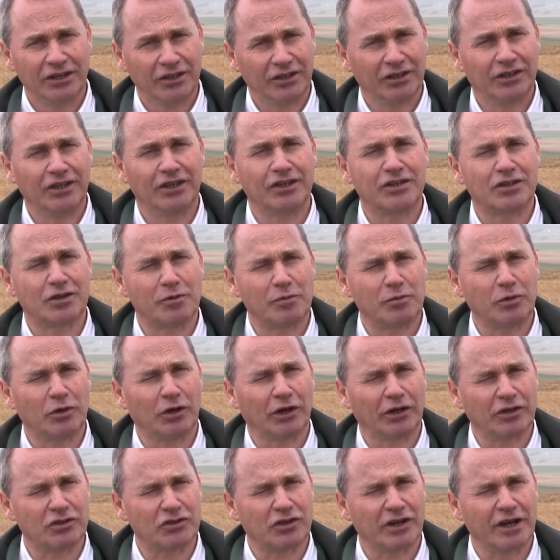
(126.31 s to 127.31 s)
you need to
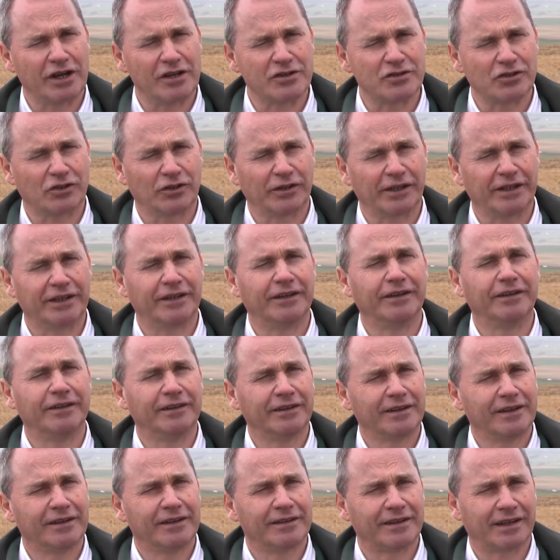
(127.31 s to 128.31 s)
put a triazole in
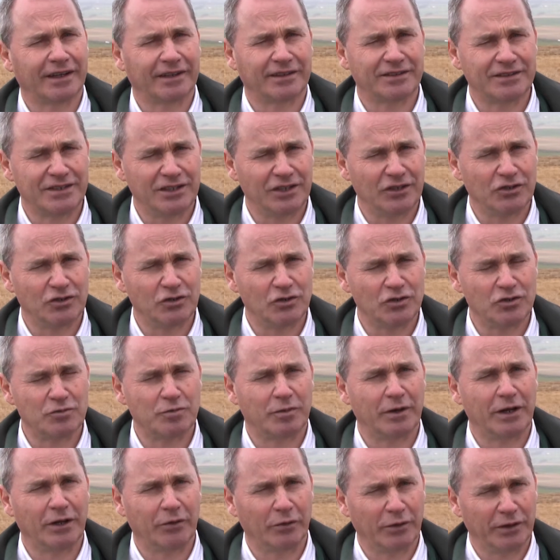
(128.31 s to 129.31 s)
that T2
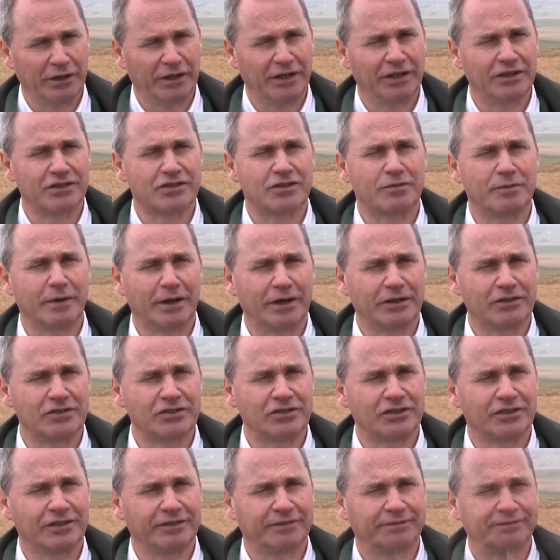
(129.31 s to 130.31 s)
spray when the ears
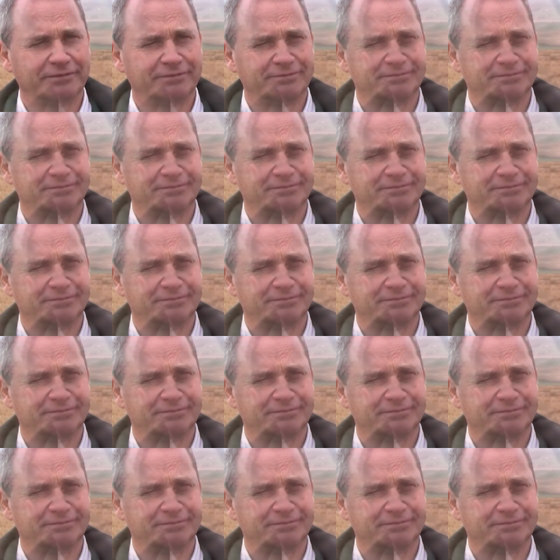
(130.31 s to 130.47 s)
emerged.